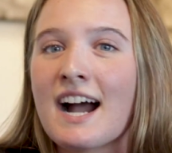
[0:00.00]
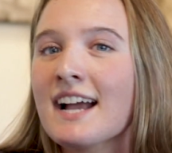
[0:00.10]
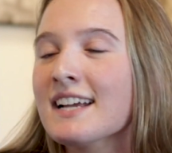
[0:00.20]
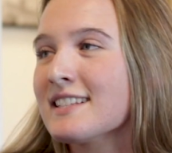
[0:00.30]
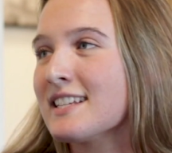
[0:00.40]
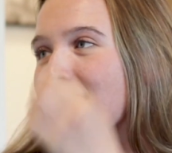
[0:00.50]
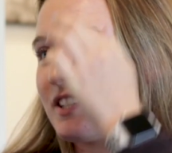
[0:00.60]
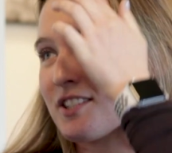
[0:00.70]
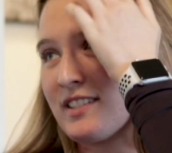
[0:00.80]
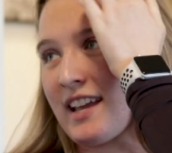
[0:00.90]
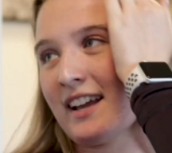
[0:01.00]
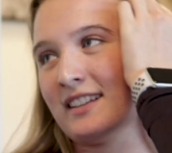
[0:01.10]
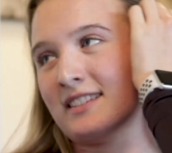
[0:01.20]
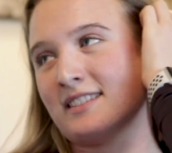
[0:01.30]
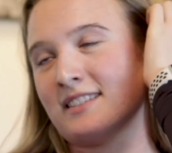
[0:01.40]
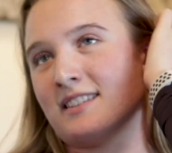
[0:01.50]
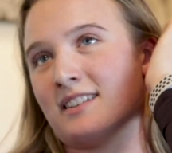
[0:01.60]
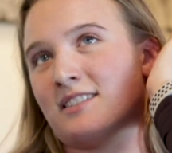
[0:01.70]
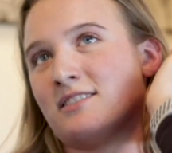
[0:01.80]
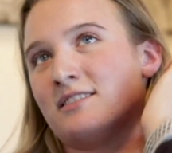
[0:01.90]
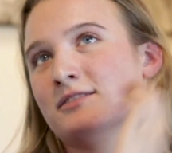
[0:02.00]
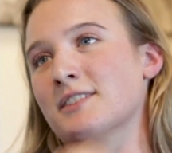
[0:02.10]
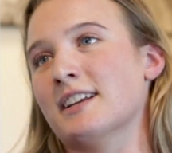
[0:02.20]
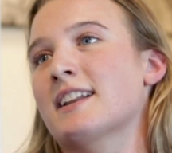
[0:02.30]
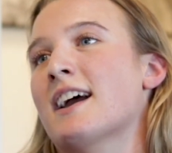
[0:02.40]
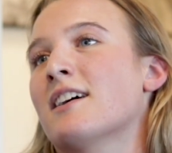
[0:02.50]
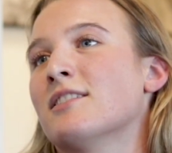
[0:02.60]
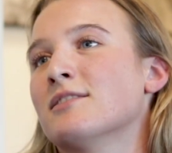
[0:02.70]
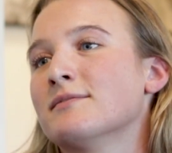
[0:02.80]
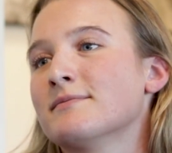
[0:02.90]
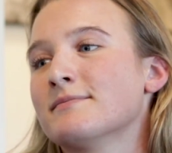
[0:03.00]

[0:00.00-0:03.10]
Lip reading: I teach dance still right now,